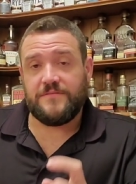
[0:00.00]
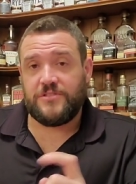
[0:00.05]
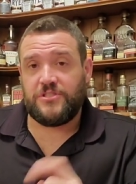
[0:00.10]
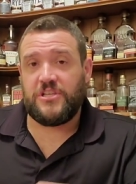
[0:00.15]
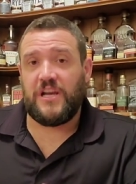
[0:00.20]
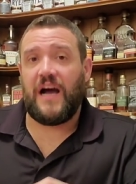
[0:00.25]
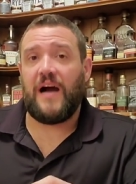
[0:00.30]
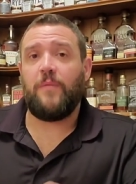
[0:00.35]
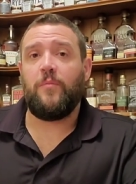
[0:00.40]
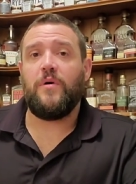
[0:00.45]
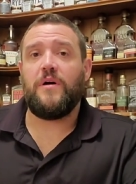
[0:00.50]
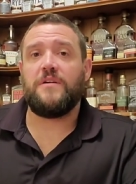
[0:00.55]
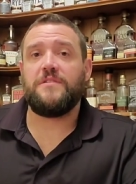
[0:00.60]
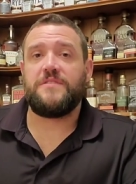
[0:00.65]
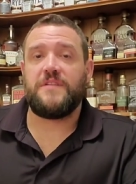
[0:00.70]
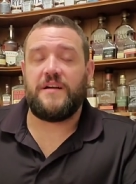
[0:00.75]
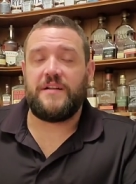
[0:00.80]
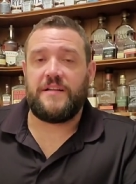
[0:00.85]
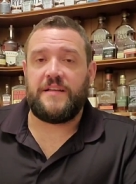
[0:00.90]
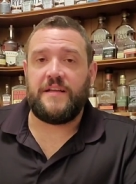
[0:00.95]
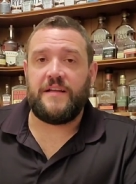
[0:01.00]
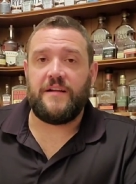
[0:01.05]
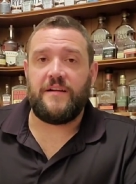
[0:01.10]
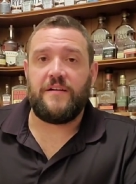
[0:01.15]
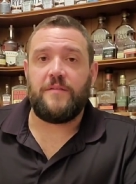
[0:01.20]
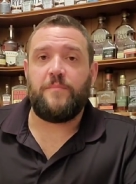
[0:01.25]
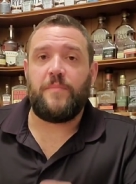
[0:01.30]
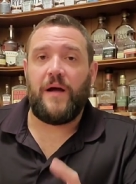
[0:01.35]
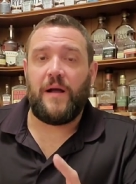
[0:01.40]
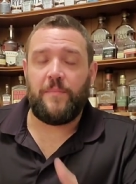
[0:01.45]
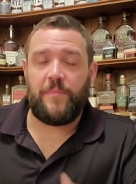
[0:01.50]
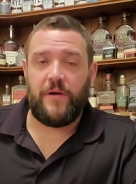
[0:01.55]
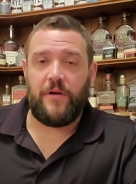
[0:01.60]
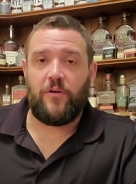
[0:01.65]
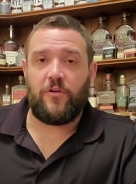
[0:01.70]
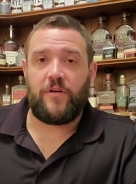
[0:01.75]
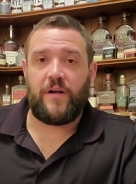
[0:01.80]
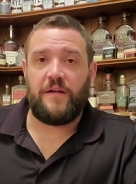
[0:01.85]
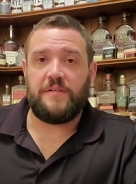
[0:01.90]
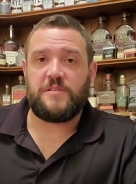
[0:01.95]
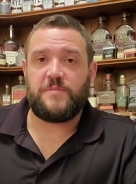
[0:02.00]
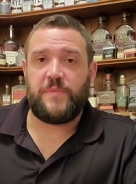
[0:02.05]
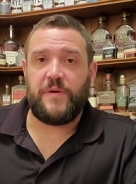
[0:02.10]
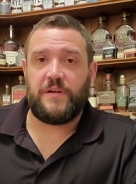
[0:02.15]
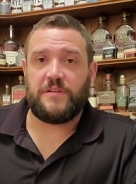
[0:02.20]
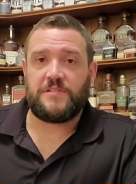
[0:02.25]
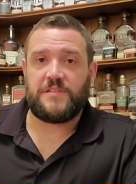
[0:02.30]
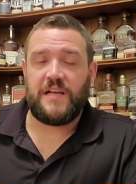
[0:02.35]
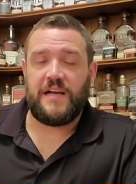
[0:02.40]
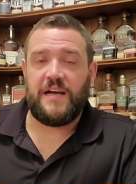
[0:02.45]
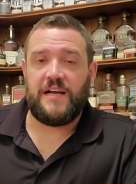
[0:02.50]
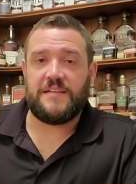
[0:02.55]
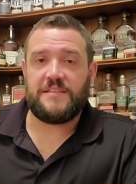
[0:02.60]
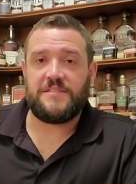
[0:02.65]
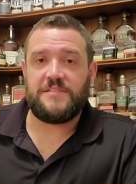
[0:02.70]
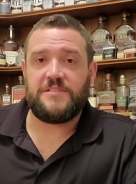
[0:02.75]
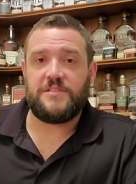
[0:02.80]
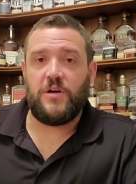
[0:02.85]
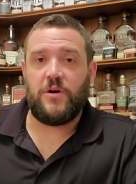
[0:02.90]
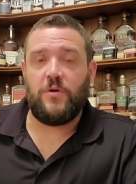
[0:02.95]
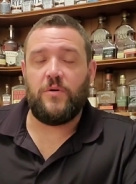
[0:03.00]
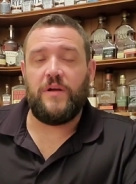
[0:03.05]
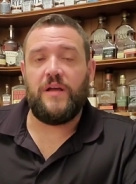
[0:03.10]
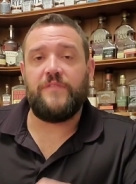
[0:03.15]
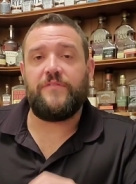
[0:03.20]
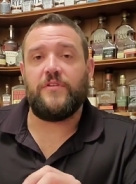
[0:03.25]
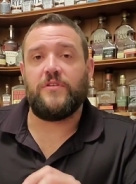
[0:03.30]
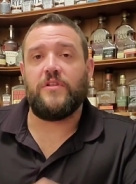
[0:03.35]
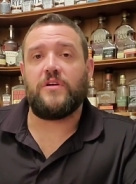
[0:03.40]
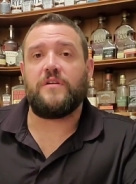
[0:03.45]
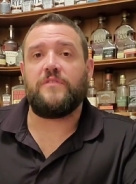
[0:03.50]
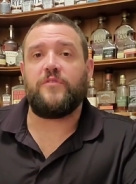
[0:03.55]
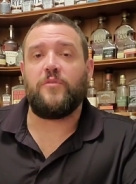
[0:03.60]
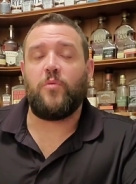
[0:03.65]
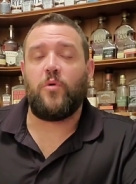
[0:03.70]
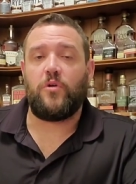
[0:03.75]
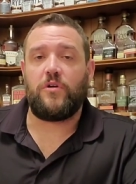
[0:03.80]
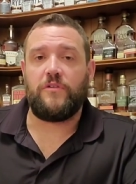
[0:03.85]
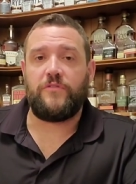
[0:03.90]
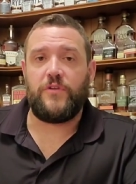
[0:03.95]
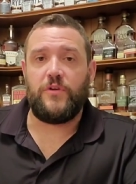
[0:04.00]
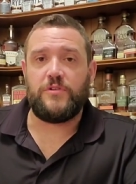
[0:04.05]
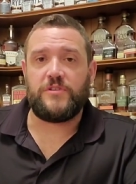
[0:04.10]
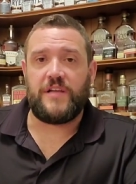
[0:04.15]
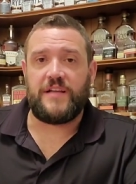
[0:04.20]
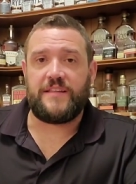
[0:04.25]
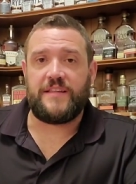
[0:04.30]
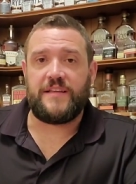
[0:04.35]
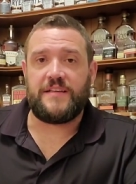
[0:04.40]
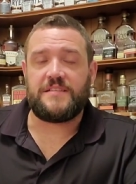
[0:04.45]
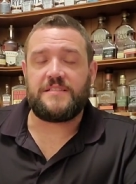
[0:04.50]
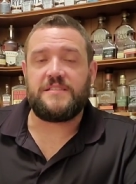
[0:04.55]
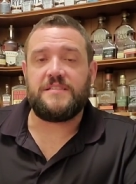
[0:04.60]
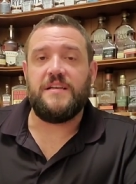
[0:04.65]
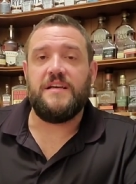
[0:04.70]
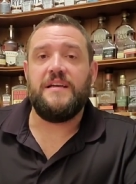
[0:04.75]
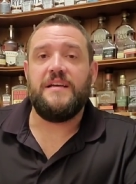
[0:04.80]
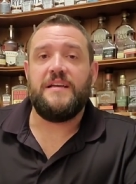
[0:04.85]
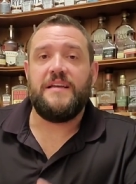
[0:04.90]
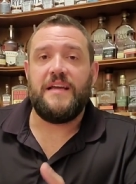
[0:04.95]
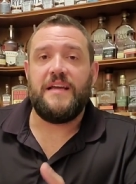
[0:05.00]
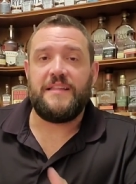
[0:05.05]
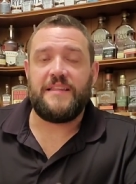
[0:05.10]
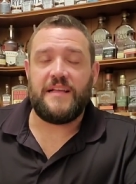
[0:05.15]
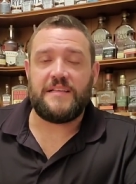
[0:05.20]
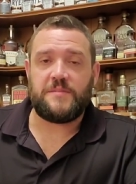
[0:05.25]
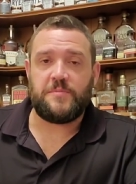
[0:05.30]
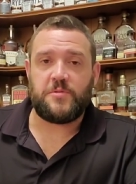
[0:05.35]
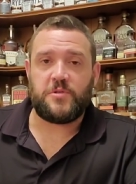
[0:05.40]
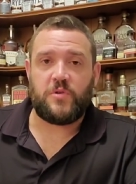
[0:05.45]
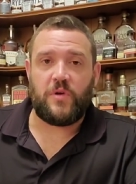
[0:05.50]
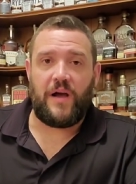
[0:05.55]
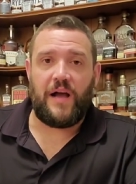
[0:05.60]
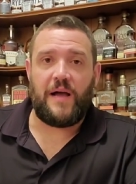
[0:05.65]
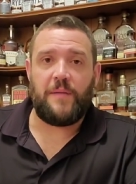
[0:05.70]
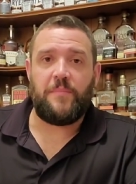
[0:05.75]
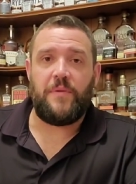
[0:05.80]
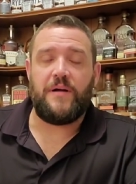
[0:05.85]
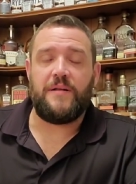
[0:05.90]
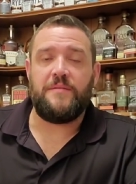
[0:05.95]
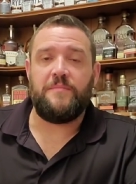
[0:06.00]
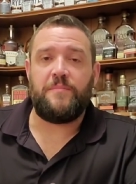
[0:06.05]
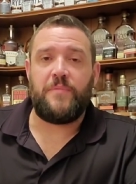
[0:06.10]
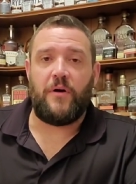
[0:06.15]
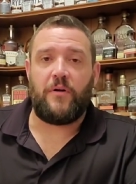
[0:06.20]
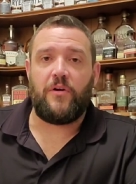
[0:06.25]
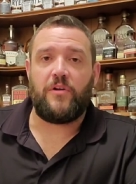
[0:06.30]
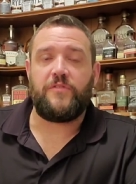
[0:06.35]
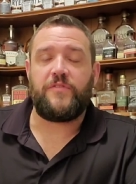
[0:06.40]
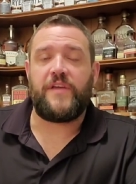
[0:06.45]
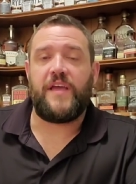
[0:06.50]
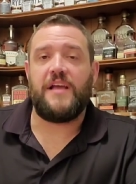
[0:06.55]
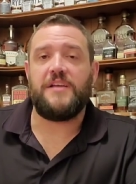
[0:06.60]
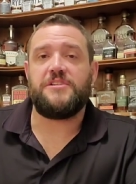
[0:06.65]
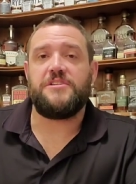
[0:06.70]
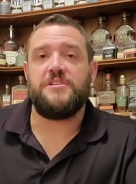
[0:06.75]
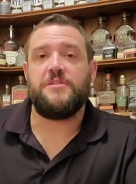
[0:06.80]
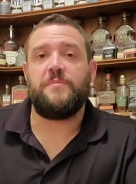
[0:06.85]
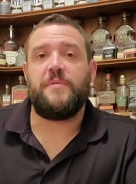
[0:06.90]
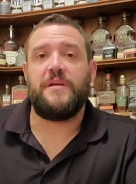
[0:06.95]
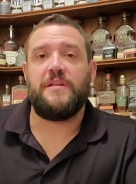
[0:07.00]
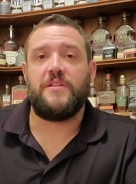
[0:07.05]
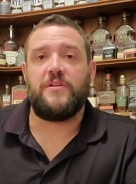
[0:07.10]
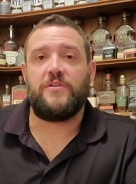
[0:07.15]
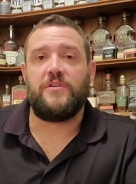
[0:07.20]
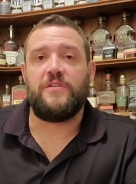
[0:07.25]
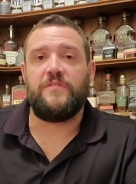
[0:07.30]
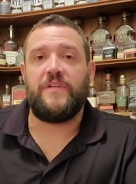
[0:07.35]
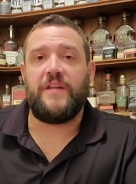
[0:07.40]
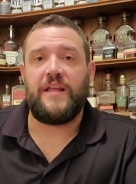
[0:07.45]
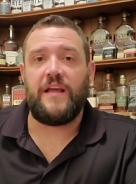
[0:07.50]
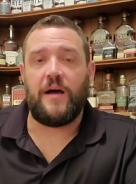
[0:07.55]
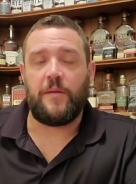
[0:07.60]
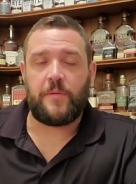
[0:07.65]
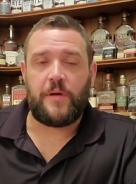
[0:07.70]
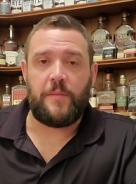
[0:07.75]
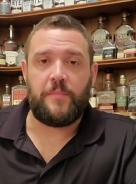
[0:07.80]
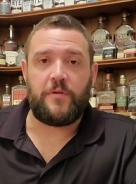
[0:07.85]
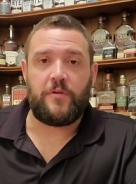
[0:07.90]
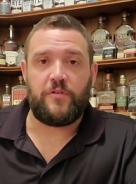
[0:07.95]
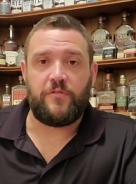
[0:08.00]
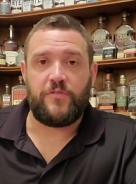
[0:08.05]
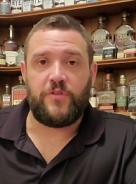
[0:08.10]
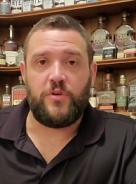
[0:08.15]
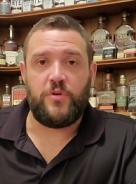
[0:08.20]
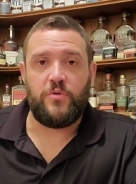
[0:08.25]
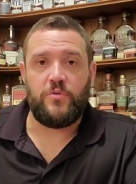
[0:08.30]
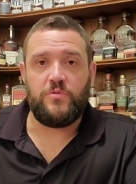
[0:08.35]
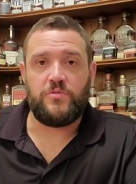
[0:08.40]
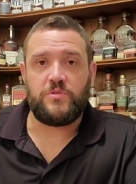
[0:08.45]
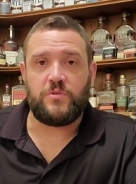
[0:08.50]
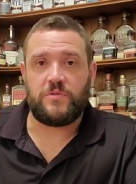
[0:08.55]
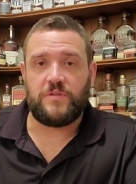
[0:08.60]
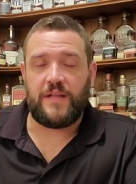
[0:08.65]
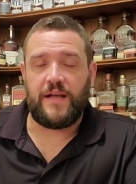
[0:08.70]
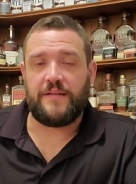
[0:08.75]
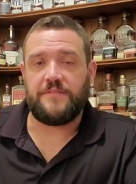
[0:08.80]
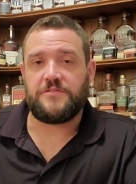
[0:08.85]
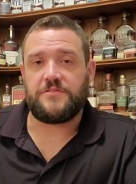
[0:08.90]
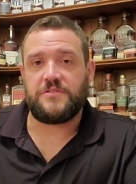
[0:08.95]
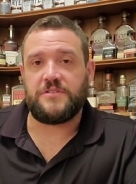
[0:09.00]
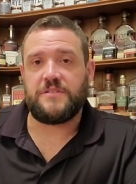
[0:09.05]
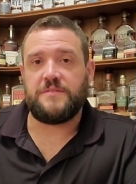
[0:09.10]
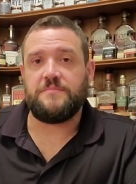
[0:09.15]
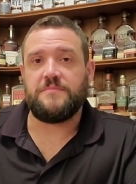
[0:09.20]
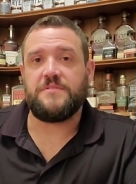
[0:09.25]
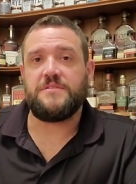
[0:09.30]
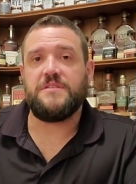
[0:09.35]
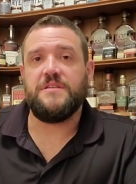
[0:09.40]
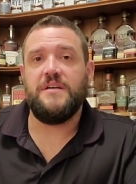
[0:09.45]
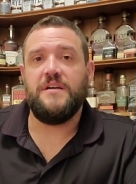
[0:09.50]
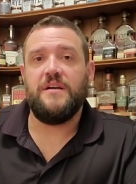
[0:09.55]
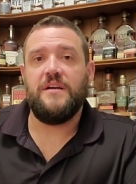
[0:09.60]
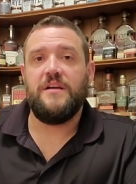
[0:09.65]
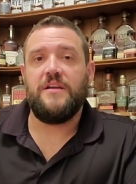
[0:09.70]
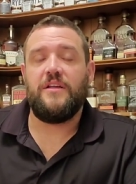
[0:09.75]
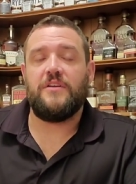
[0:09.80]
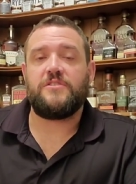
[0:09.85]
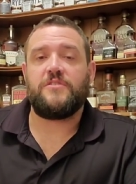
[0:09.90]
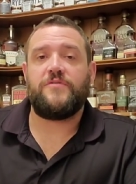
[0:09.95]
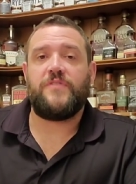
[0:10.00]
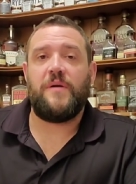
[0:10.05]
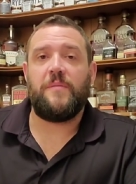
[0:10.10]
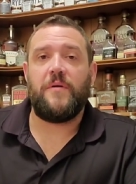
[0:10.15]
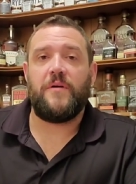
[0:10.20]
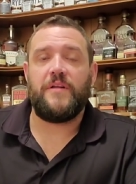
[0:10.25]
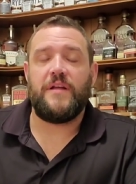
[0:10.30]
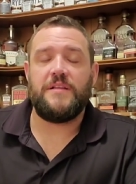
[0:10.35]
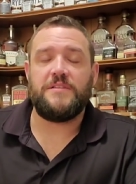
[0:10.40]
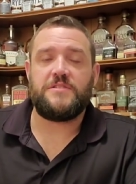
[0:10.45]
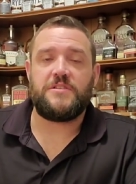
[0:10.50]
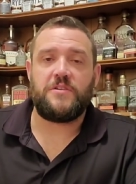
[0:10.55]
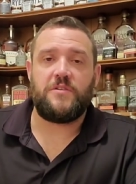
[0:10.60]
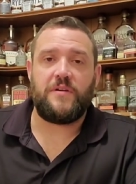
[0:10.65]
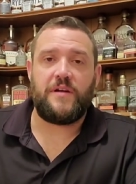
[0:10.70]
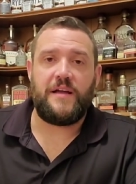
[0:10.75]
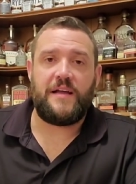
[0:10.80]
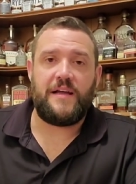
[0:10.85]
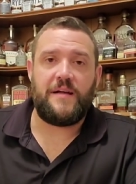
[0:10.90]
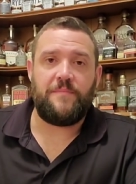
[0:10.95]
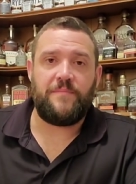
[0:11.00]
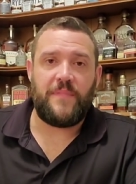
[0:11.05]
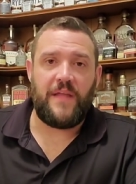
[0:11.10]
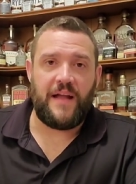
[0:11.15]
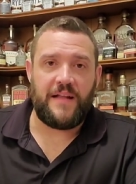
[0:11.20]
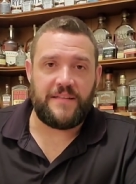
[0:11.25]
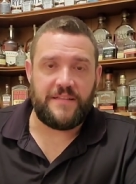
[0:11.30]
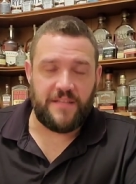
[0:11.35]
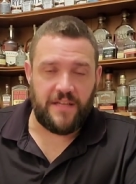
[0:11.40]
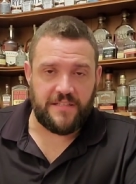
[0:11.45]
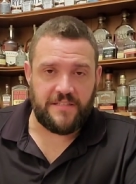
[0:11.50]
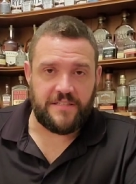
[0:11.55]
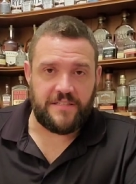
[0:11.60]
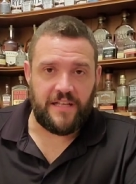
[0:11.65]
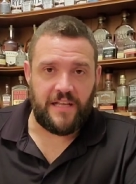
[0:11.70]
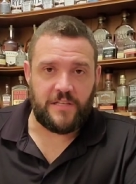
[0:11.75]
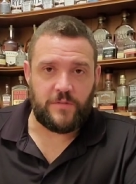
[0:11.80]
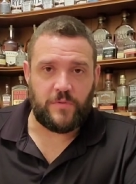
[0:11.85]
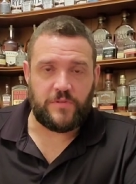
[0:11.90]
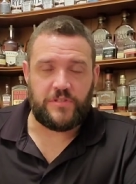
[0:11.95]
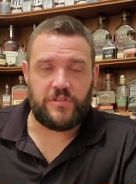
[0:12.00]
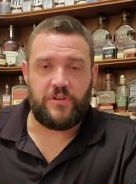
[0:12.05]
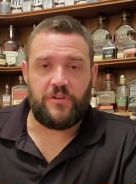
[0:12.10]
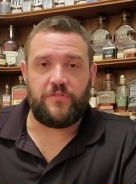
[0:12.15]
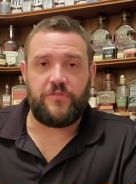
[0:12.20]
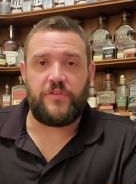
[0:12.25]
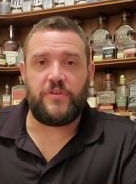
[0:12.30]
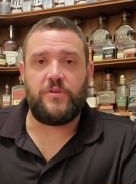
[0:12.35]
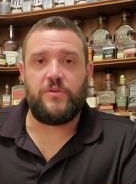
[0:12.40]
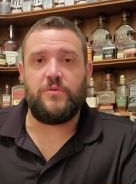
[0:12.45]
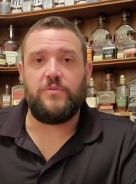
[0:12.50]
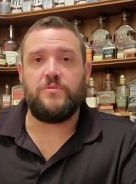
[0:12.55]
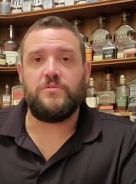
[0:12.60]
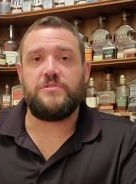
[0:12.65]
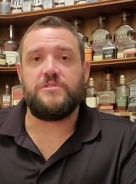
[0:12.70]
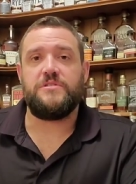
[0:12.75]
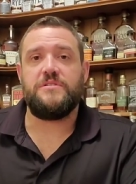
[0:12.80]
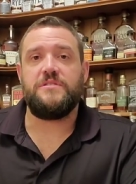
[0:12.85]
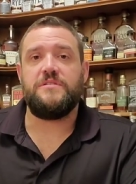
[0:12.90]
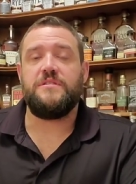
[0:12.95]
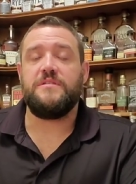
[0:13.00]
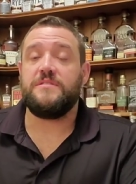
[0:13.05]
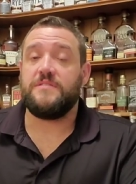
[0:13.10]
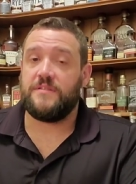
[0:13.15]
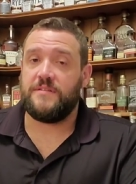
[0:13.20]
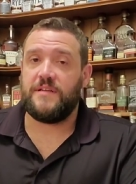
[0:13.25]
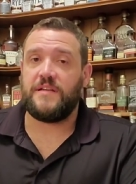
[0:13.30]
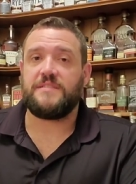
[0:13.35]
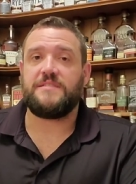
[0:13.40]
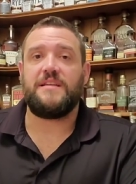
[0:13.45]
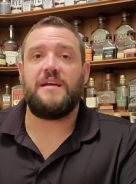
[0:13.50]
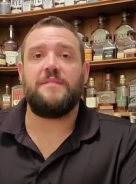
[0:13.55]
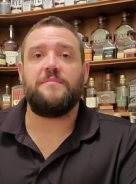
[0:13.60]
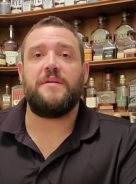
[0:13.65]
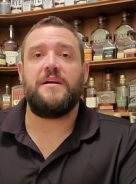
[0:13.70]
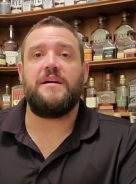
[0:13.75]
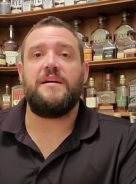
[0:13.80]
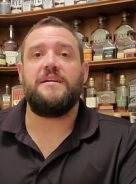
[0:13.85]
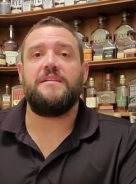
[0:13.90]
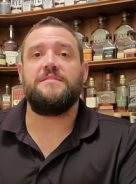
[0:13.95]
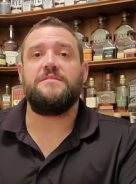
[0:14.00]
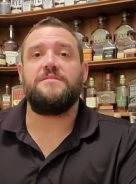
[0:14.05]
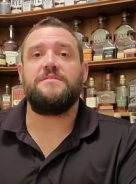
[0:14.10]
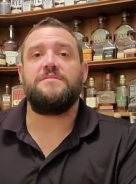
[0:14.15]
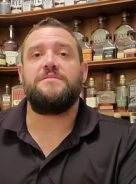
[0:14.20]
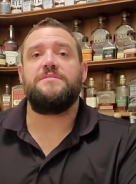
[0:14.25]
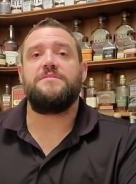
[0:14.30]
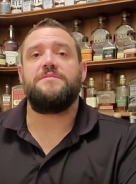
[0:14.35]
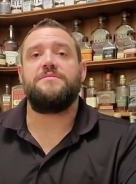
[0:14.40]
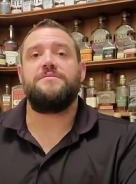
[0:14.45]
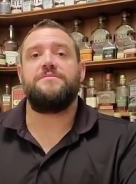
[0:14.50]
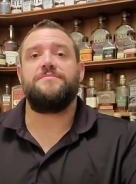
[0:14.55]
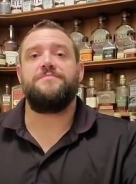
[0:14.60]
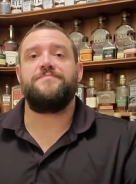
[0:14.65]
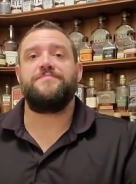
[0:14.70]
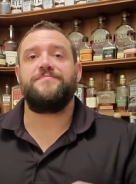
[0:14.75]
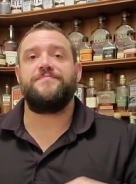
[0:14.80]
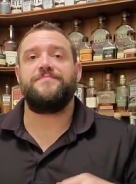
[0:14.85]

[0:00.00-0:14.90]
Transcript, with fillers: job well done here by Barrell Craft Spirits, guys. So if you're looking for more reviews like this, hit that subscribe button, bell notification to be alerted of any upcoming reviews or live streams. You also find me on Instagram at Dusty Dan's Whiskey Reviews. Until next time, guys,